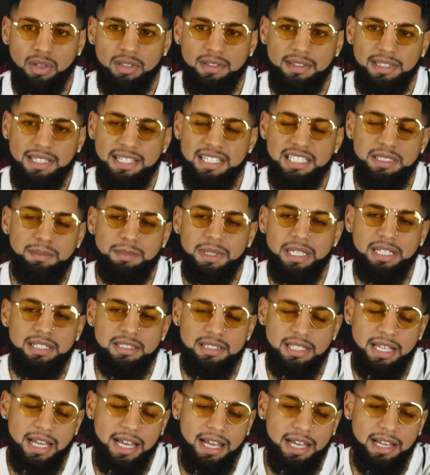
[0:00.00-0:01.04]
this
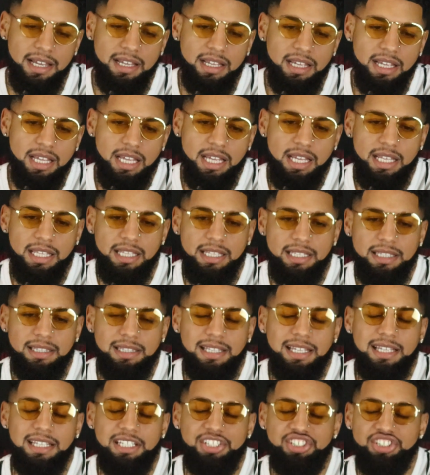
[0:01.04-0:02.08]
means that
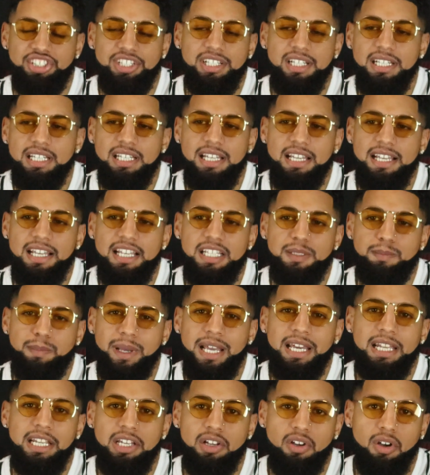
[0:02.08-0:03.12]
she is
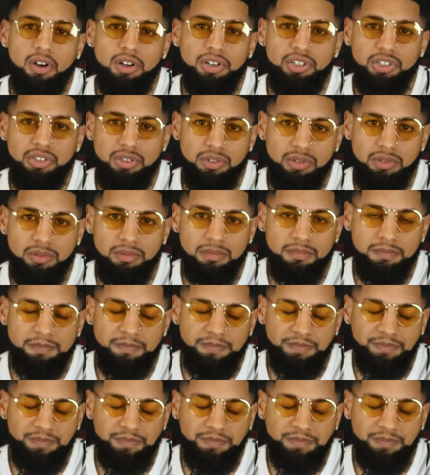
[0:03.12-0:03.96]
betting on you